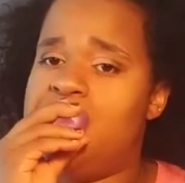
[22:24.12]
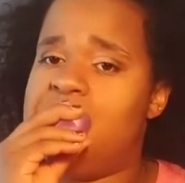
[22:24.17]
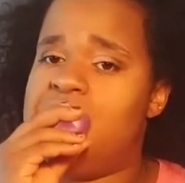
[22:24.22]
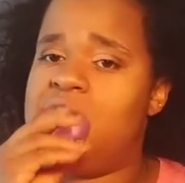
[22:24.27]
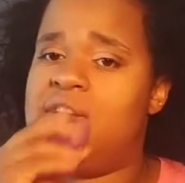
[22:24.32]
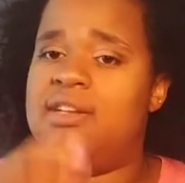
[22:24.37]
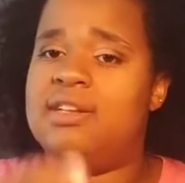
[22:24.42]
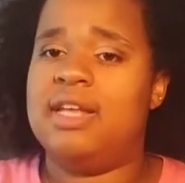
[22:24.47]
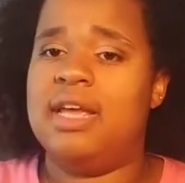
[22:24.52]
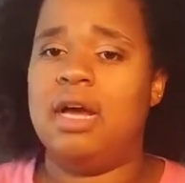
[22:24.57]

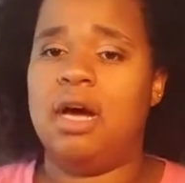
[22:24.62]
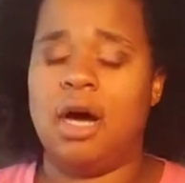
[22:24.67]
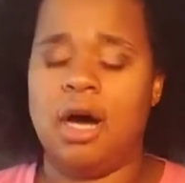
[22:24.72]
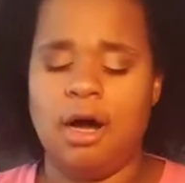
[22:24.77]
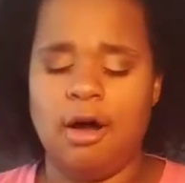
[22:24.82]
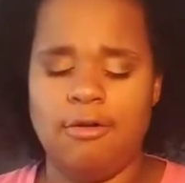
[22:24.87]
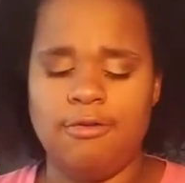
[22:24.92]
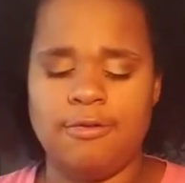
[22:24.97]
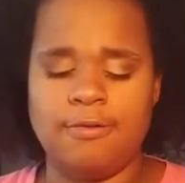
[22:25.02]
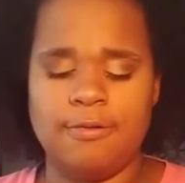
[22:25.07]
to take
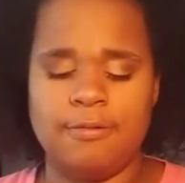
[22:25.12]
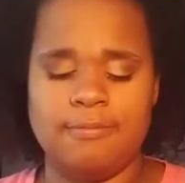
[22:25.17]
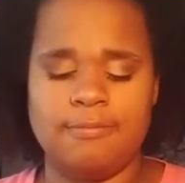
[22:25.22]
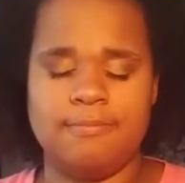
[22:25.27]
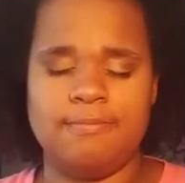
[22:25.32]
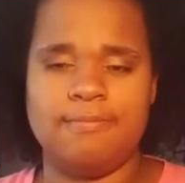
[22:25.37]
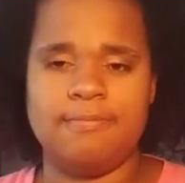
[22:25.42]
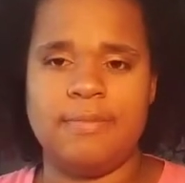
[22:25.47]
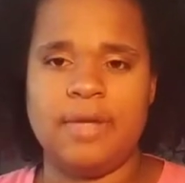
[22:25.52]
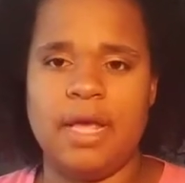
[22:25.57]
off,
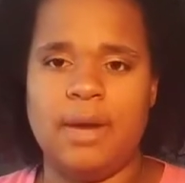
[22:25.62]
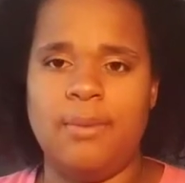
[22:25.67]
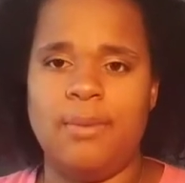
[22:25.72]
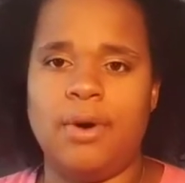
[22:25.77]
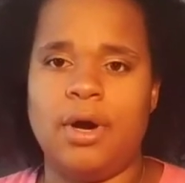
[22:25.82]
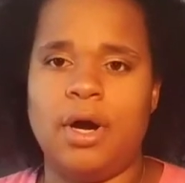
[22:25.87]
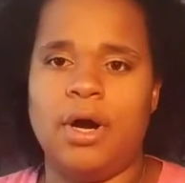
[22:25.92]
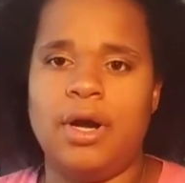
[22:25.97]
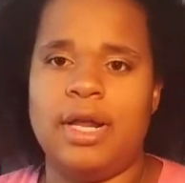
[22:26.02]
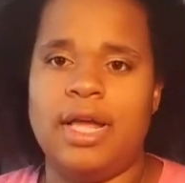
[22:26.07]
and
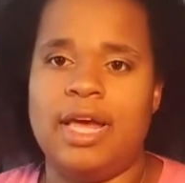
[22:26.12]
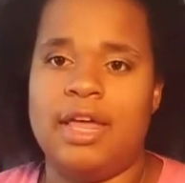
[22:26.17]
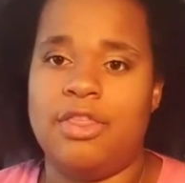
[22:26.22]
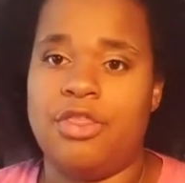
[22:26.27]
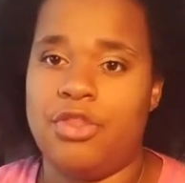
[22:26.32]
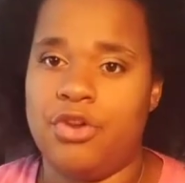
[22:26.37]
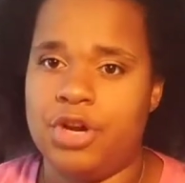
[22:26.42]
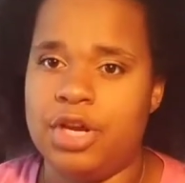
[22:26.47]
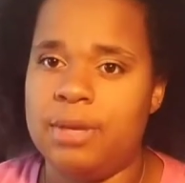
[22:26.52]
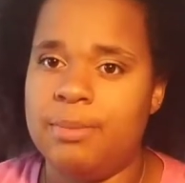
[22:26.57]
we're already at
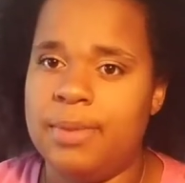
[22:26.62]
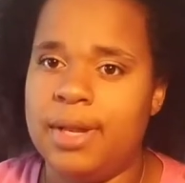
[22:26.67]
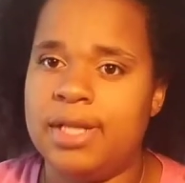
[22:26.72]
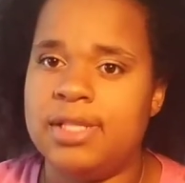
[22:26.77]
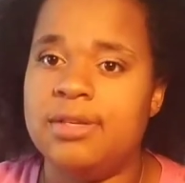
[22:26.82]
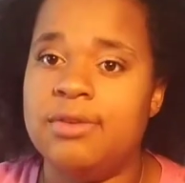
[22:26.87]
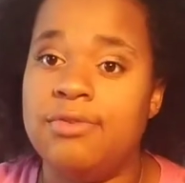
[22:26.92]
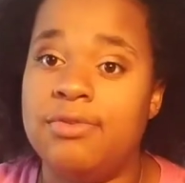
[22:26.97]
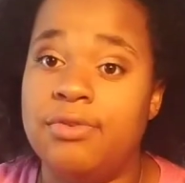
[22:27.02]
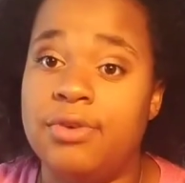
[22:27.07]
30 minutes
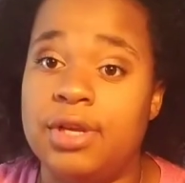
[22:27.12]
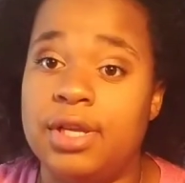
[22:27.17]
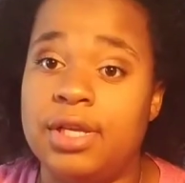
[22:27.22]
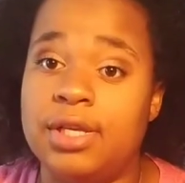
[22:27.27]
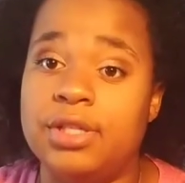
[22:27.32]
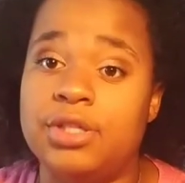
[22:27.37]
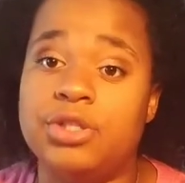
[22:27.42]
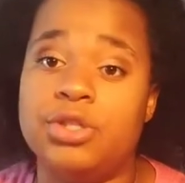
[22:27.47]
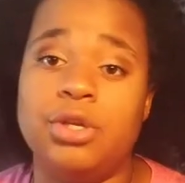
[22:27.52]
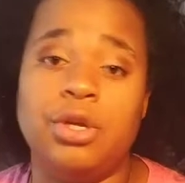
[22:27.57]
of
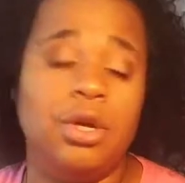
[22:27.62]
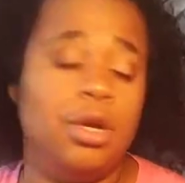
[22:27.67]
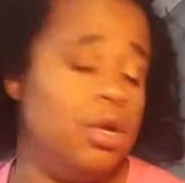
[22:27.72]
footage.